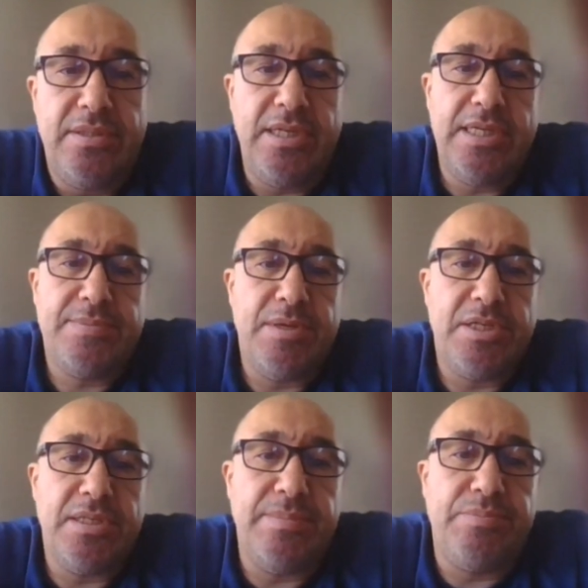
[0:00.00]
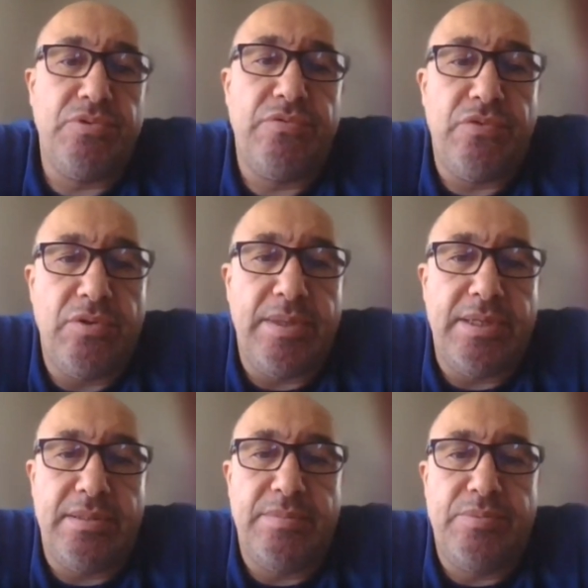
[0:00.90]
especially the pro
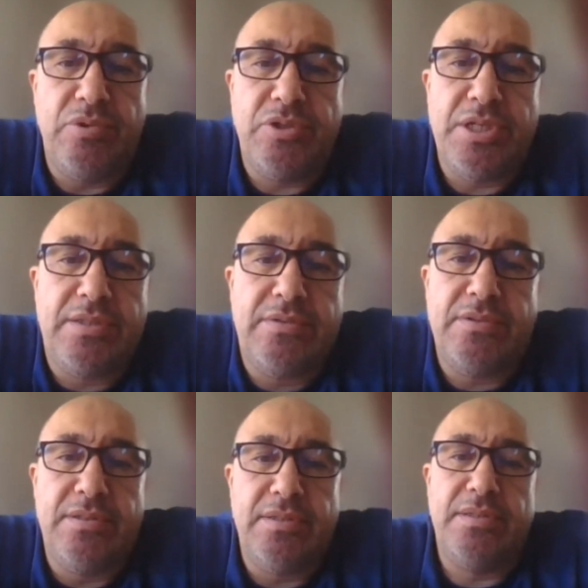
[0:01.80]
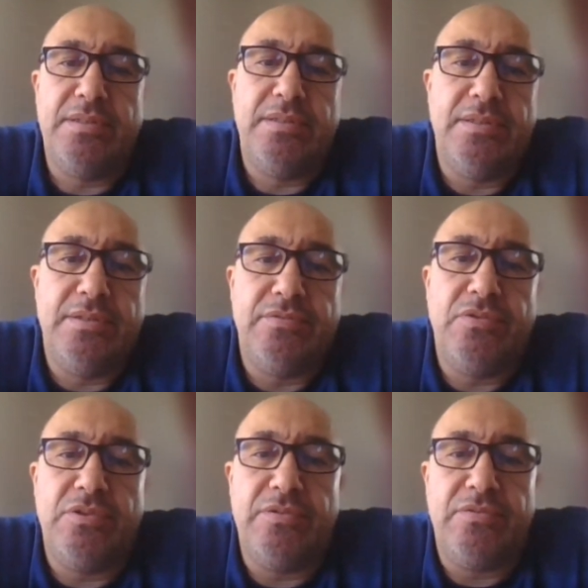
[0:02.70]
forma project
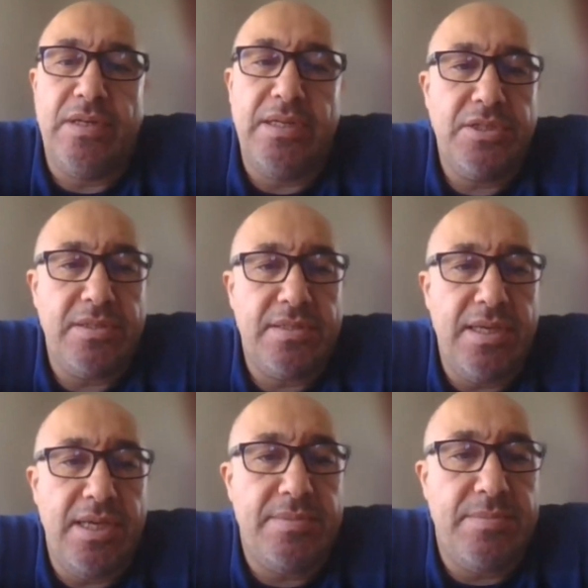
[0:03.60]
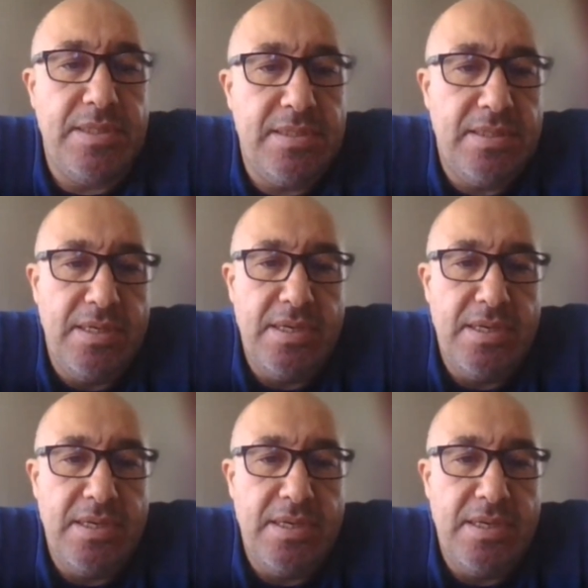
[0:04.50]
for the financial statements.